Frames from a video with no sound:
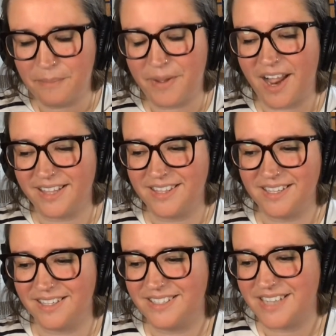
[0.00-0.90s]
But I
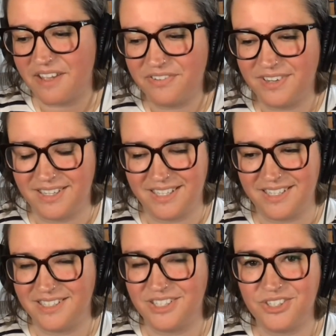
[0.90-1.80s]
think
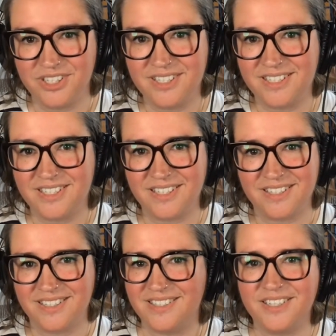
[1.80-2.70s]
definitely to just
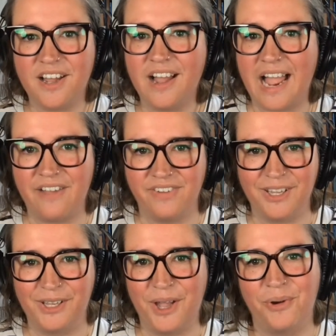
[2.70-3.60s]
start having
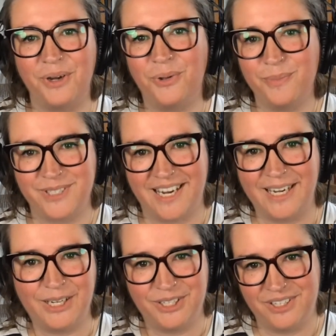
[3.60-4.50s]
a go and almost like
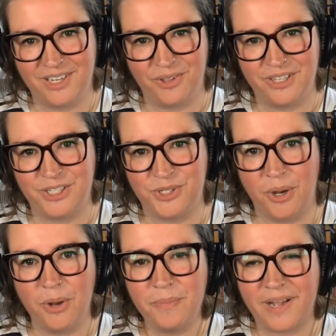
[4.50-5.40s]
learning on the job.